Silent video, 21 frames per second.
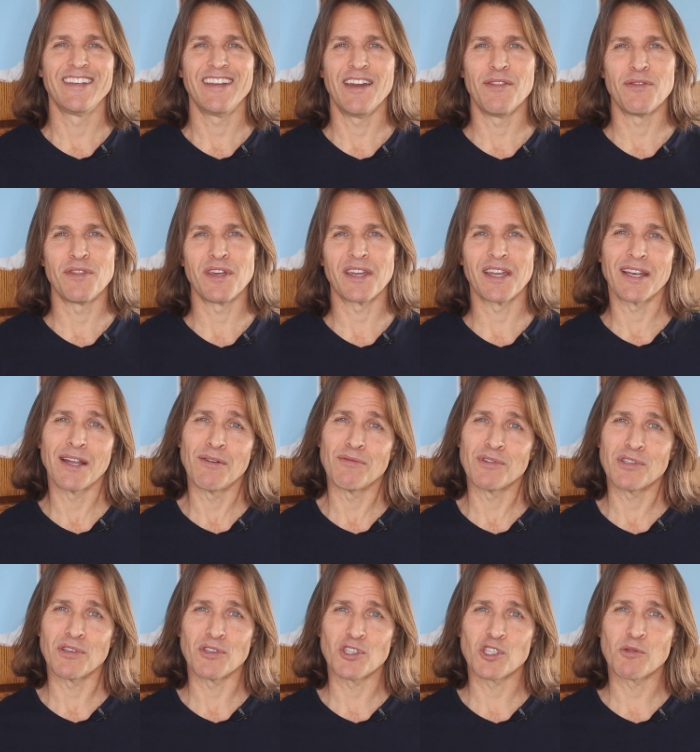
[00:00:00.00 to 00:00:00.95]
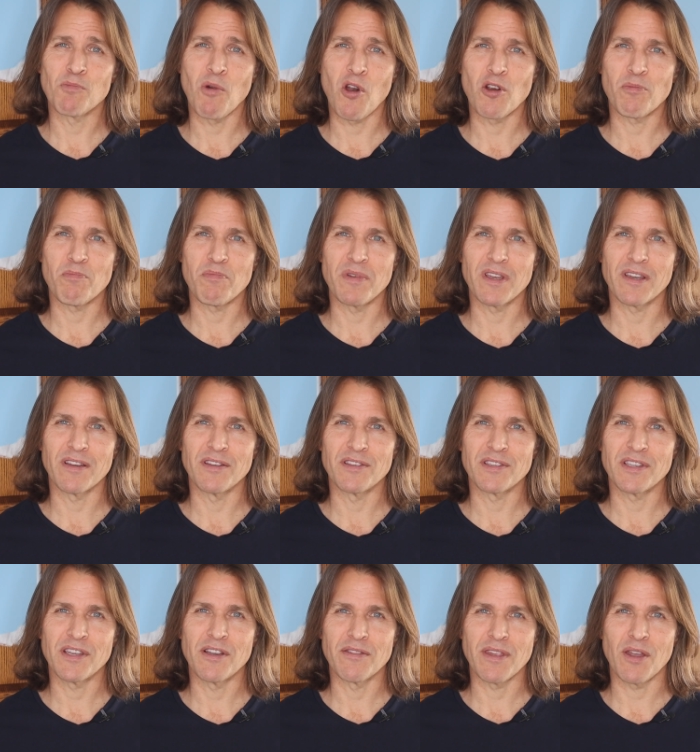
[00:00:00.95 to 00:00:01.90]
and thinking I was so smart
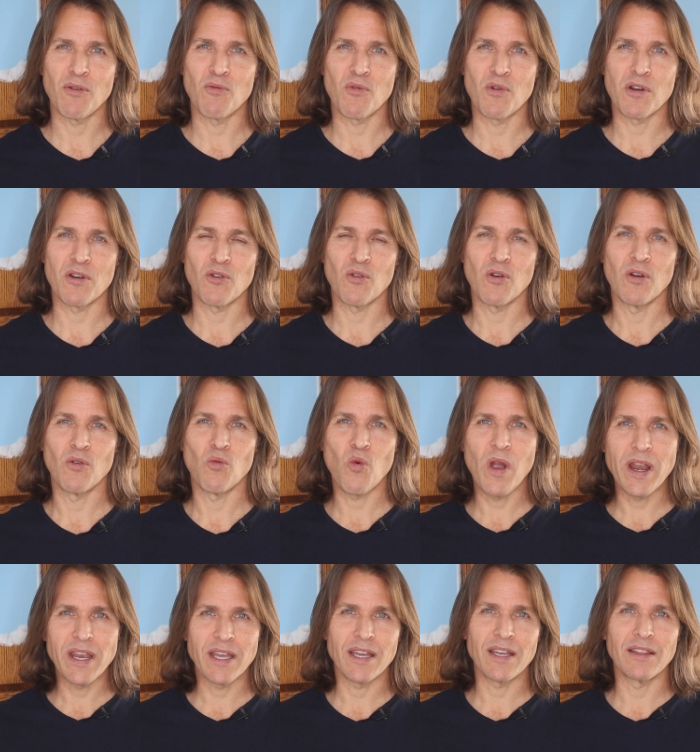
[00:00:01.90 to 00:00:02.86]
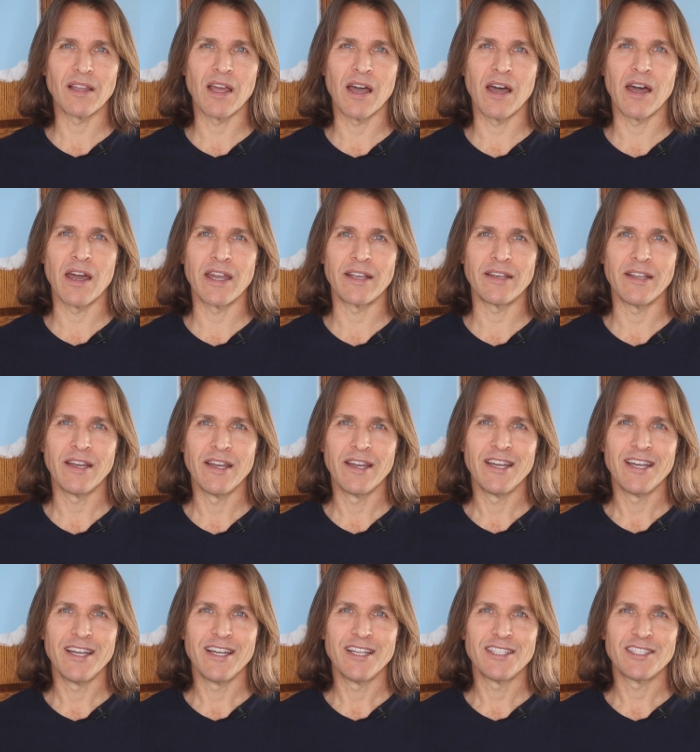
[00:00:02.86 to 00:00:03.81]
because here they were waiting in line
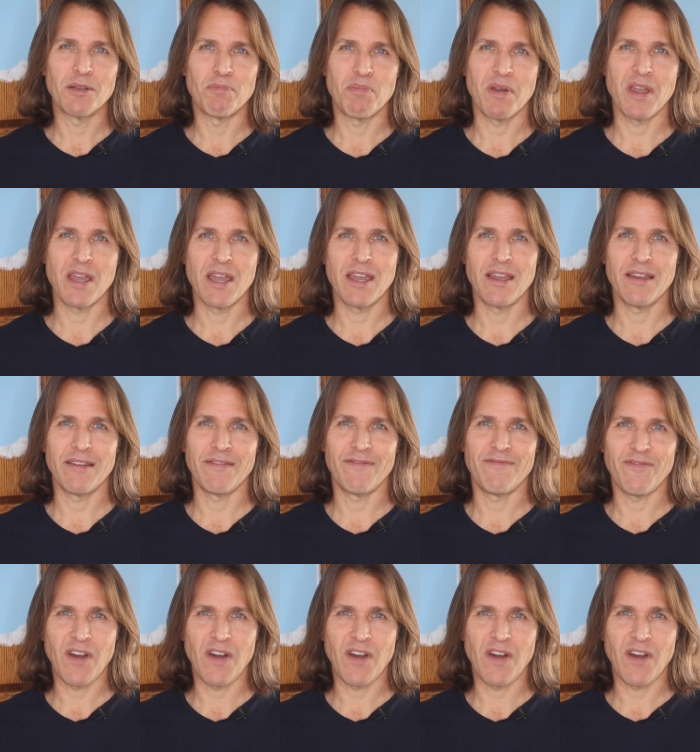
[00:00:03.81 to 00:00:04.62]
to pay